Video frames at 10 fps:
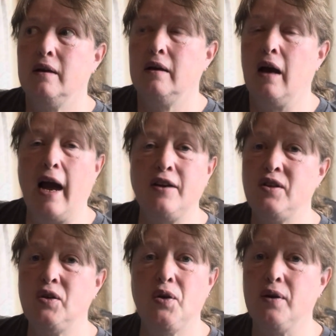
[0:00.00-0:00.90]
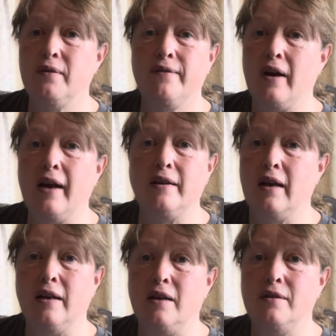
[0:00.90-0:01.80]
I actually couldn't find
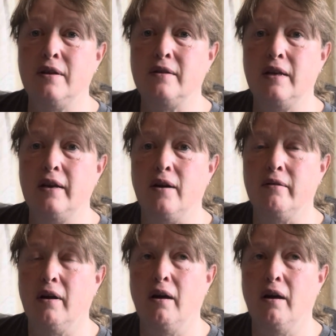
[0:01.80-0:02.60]
any 16 count.